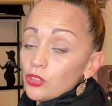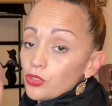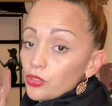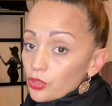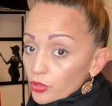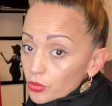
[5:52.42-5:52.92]

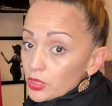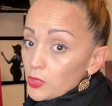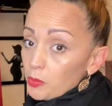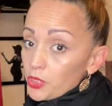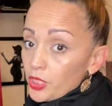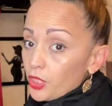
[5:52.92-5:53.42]
to this
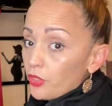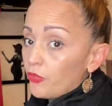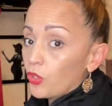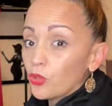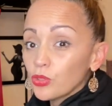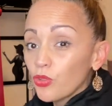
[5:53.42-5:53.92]
particular
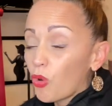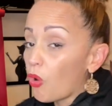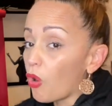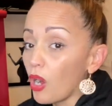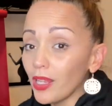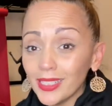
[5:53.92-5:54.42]
photo. So
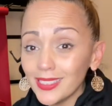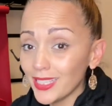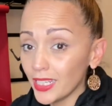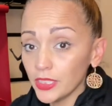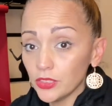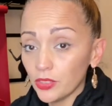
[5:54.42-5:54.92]
all the
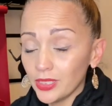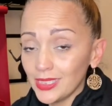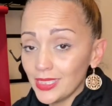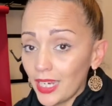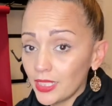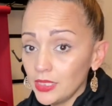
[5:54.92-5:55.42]
settings are
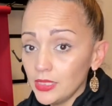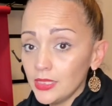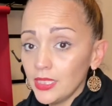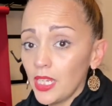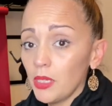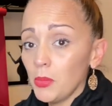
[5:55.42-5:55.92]
exactly the
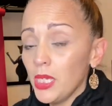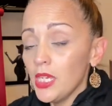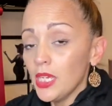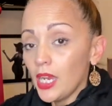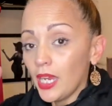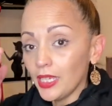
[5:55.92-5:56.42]
same.
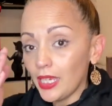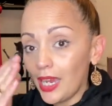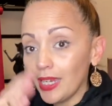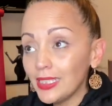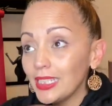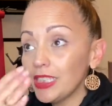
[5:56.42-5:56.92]

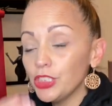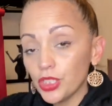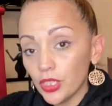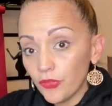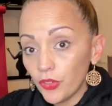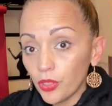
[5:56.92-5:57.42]
On each of
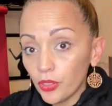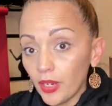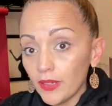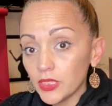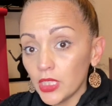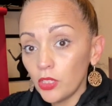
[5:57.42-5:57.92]
the
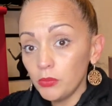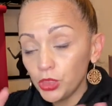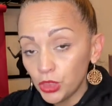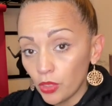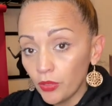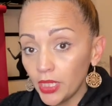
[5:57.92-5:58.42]
photographs that I'll be
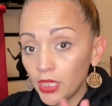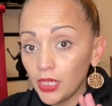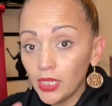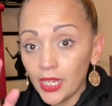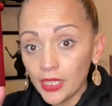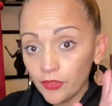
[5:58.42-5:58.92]
showing,
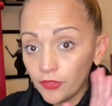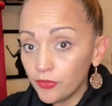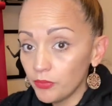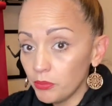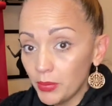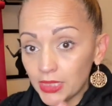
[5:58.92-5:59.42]
kind of
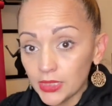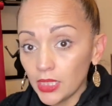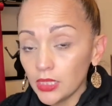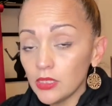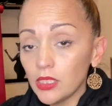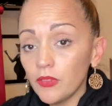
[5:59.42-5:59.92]
mixing
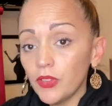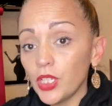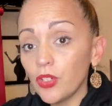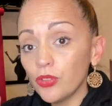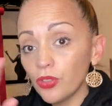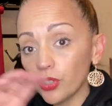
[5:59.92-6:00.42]
into the
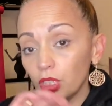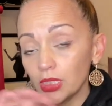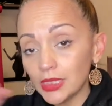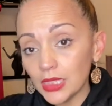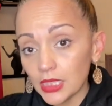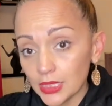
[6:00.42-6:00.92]
video, you're gonna
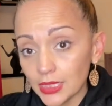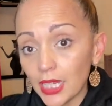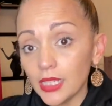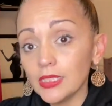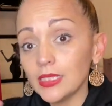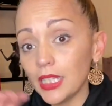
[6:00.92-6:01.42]
see the
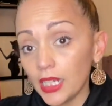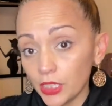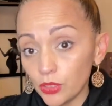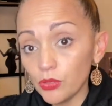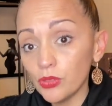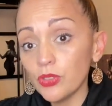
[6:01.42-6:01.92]
settings that I
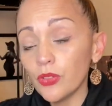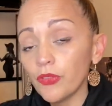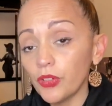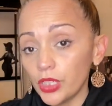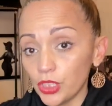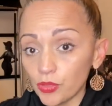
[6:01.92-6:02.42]
used
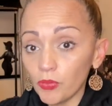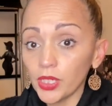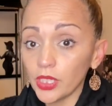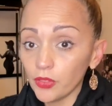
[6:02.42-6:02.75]
for each one of the